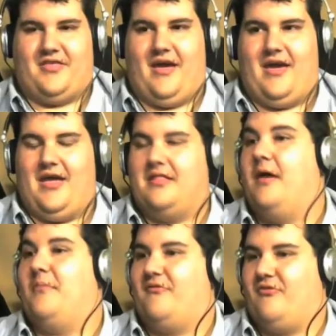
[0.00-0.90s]
like that. Yeah.
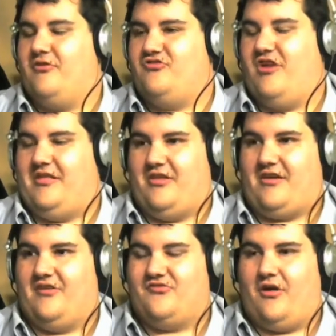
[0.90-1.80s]
And, and my friend yeah. Jen.
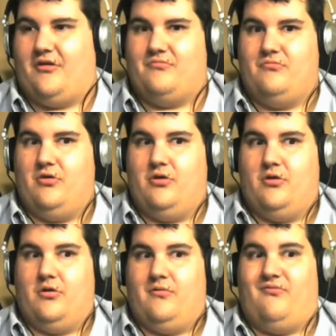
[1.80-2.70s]
Like I saw
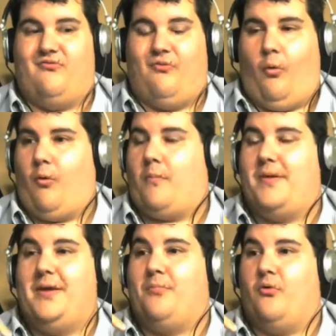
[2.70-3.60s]
four
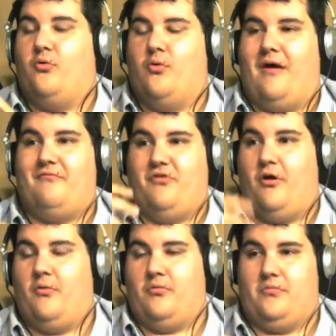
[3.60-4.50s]
people who I've
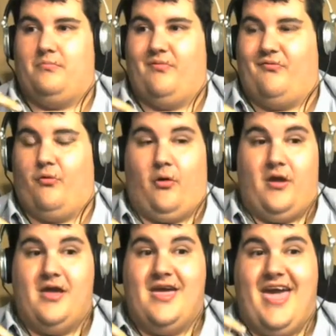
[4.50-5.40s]
known before.
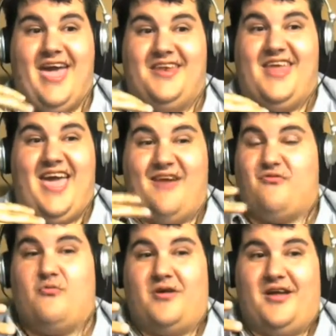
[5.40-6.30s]
And
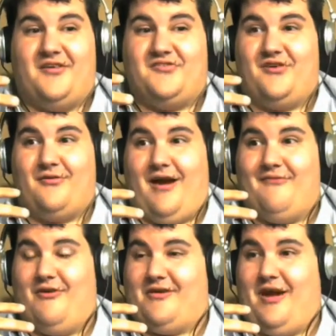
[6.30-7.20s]
everyone else here
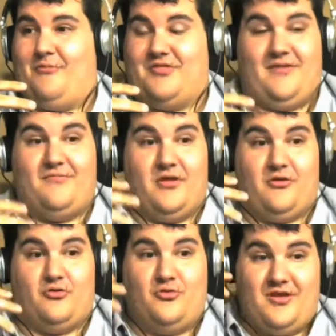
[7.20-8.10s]
I've hung out with,
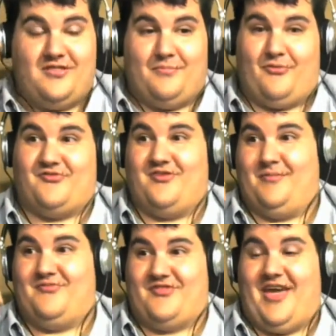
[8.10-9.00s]
including the person
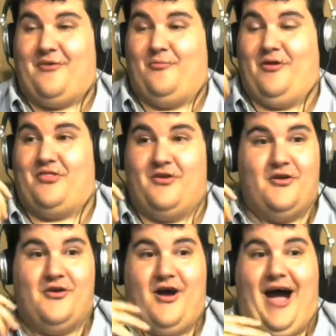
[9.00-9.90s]
I'm staying with,
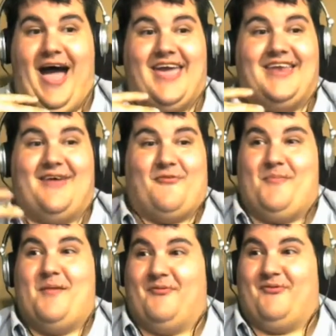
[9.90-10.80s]
I had never
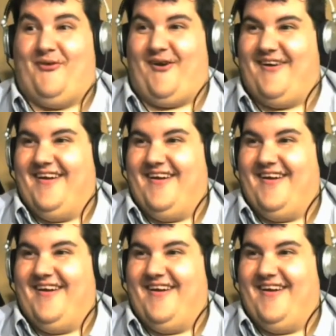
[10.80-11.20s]
met before.